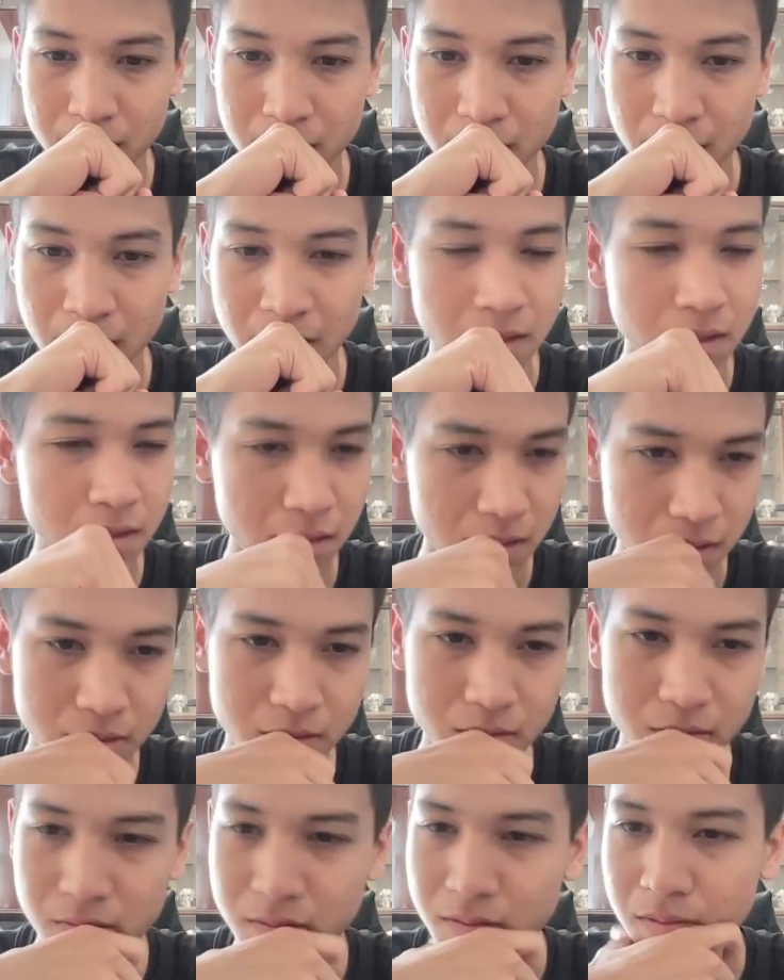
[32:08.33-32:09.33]
I think it
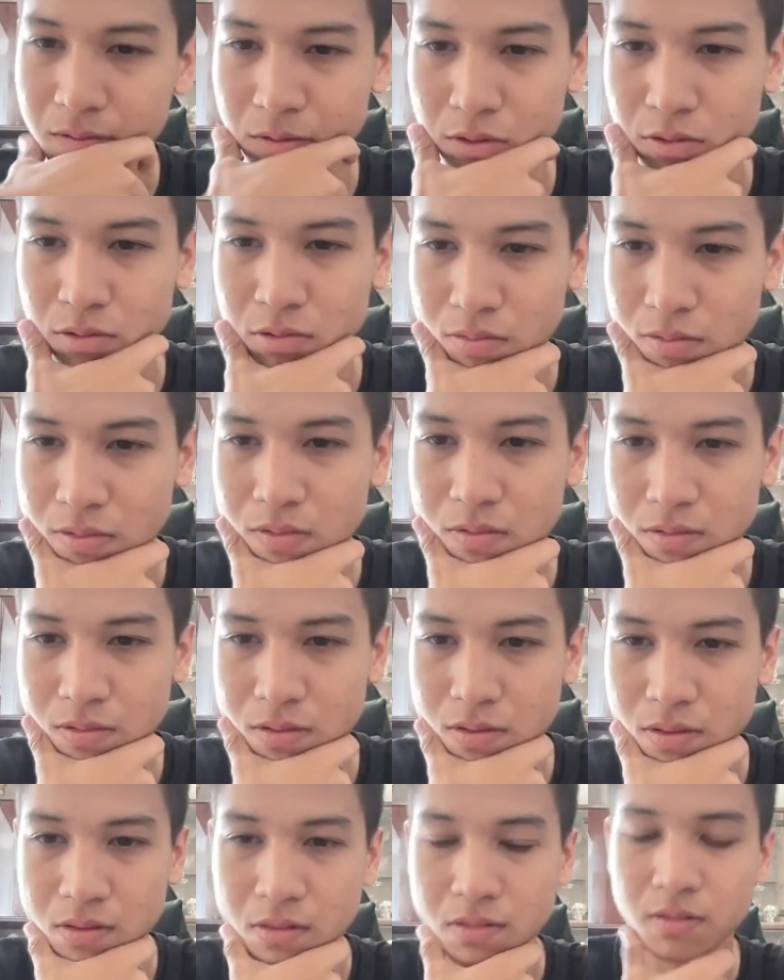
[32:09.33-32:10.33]
is. It should be.
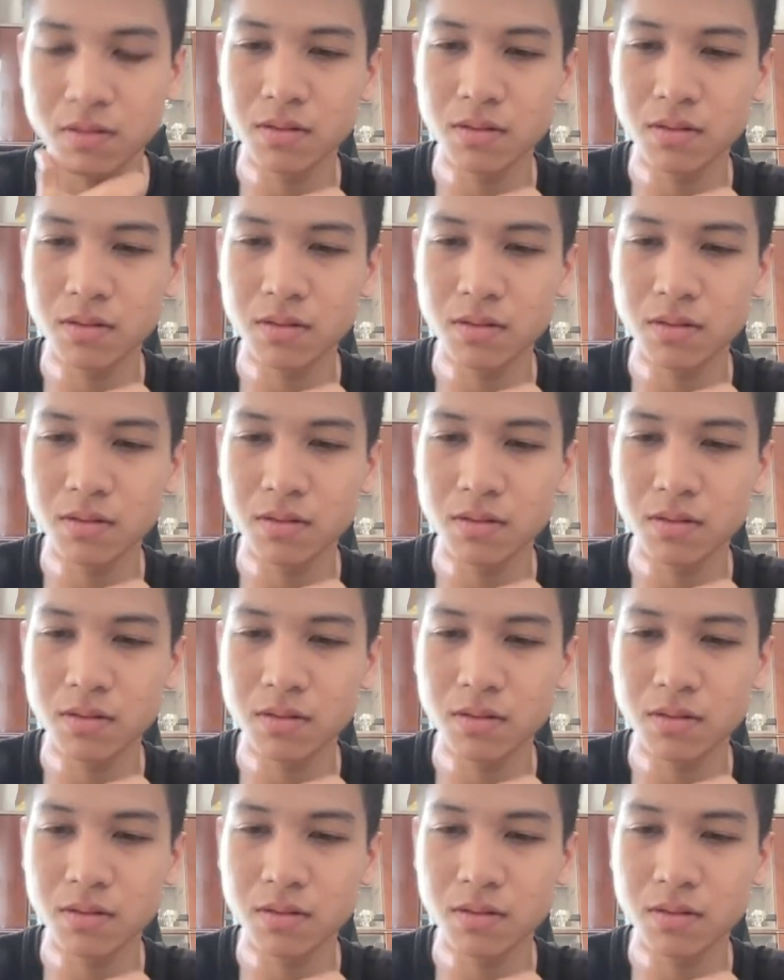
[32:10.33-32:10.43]
Yeah.